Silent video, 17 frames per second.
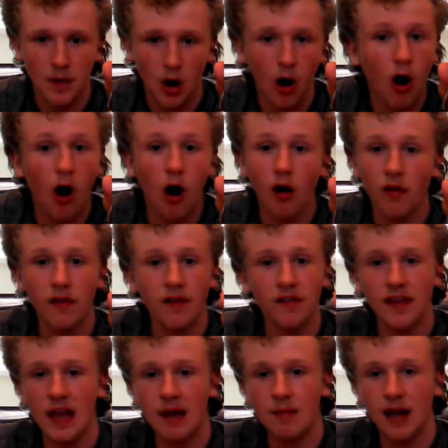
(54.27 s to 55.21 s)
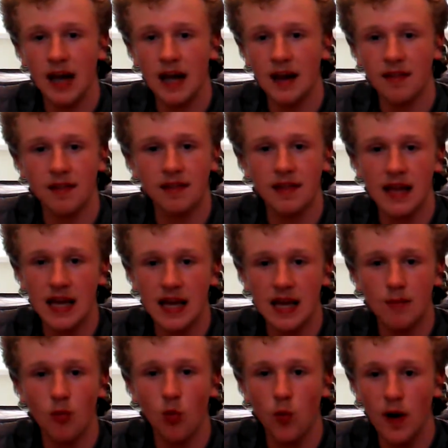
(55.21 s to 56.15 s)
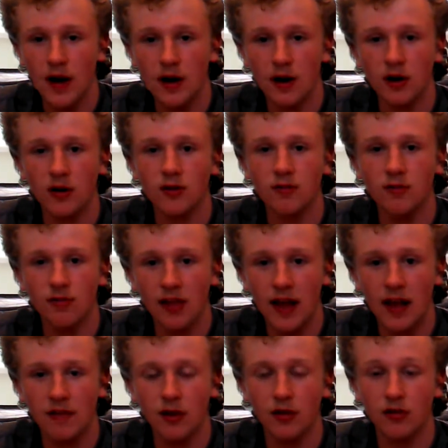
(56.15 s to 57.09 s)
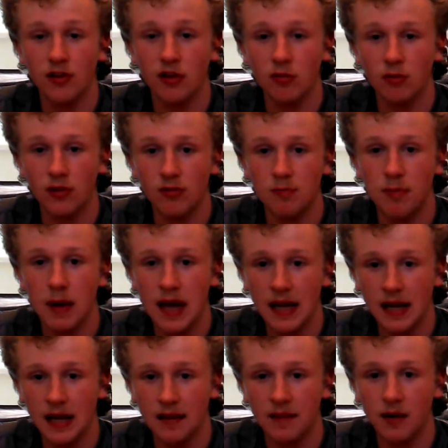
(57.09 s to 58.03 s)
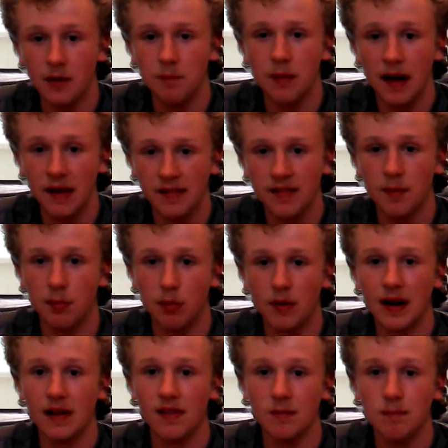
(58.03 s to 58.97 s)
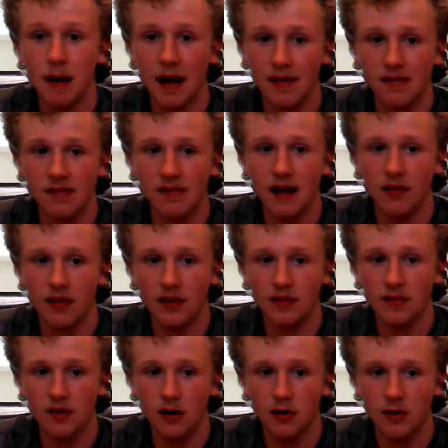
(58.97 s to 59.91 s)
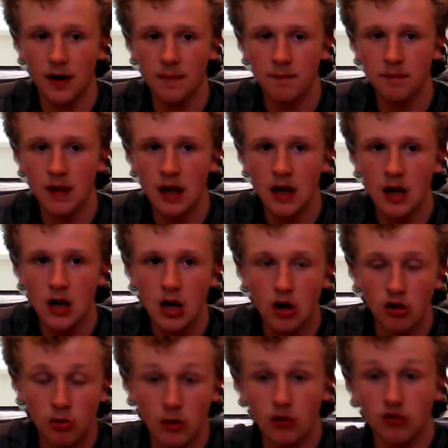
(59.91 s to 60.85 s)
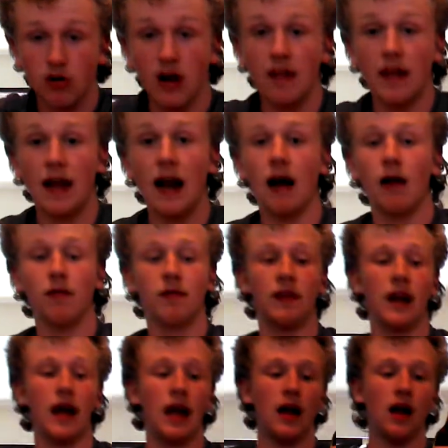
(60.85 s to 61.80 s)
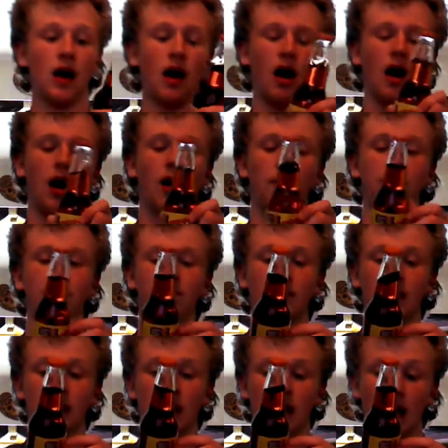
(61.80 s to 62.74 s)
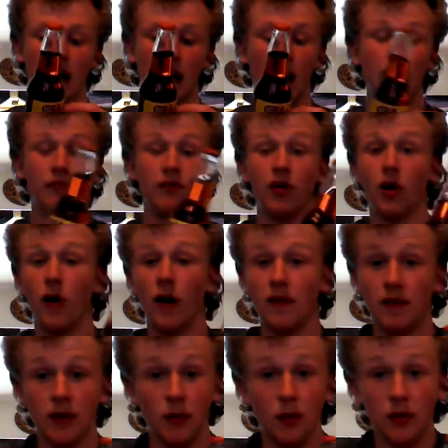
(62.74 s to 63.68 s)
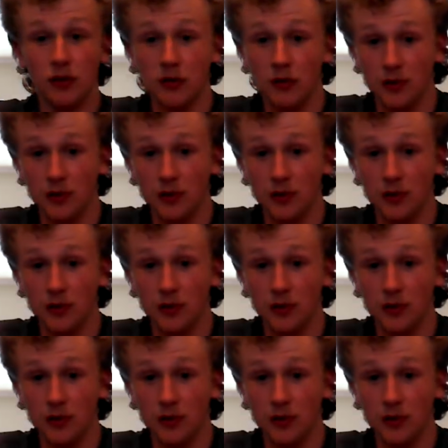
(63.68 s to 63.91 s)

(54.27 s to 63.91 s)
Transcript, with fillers: All the same kind of theme, weird flavors. This one's bacon, their best, the brand's best-selling soda. So we're gonna try that out today. Um, I have no idea what to